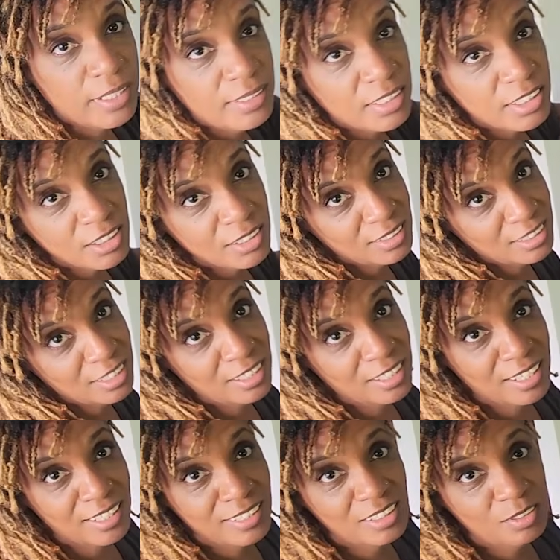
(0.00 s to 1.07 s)
addition to the
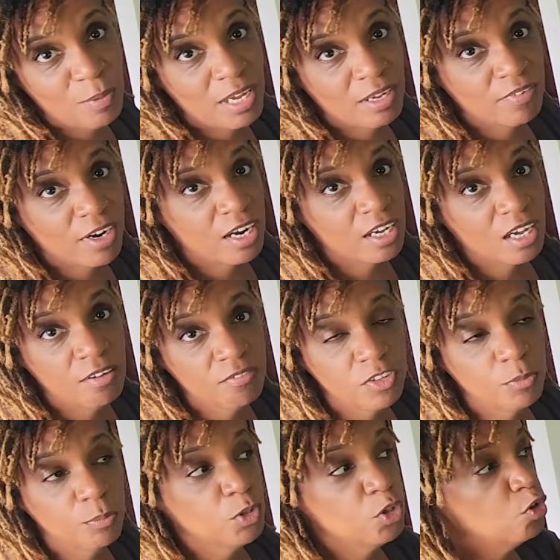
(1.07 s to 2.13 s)
kids being very
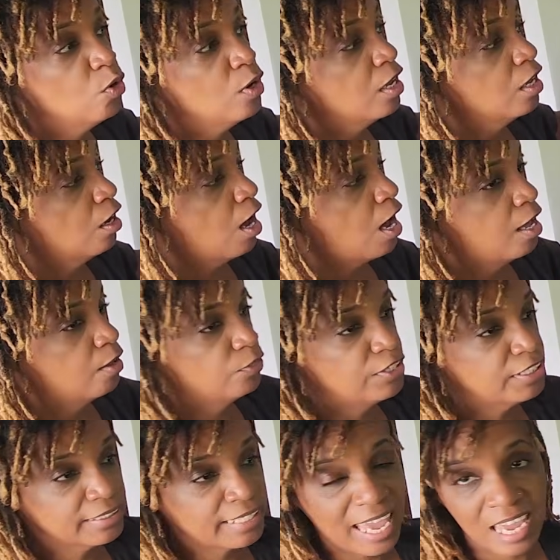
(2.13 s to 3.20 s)
comfortable,
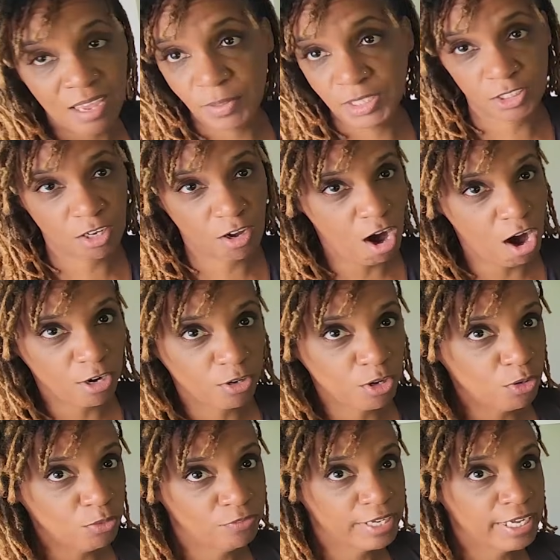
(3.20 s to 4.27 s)
this came as a
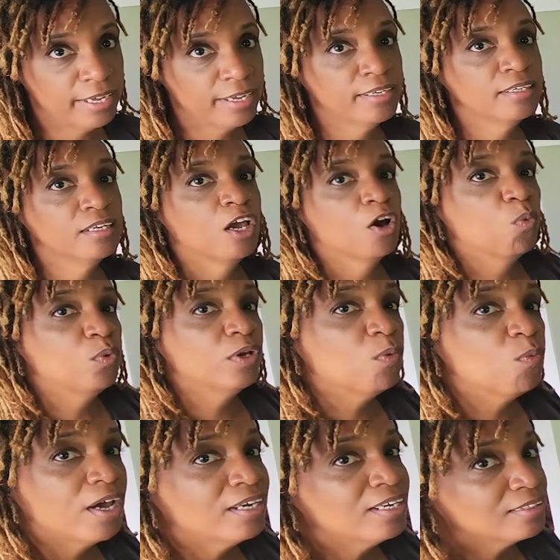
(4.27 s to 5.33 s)
cargo van. We
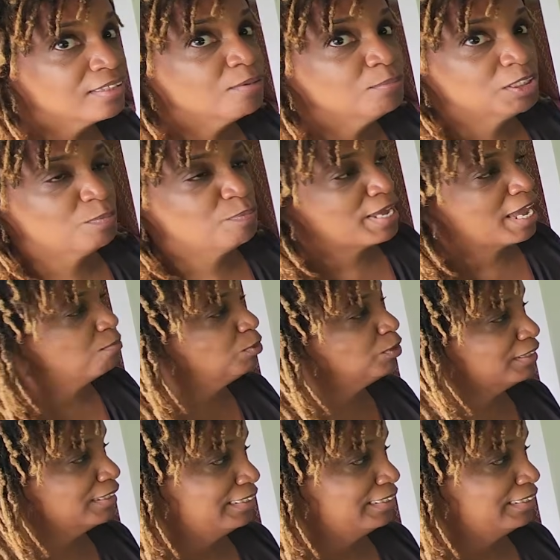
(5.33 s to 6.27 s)
wanted them to be able to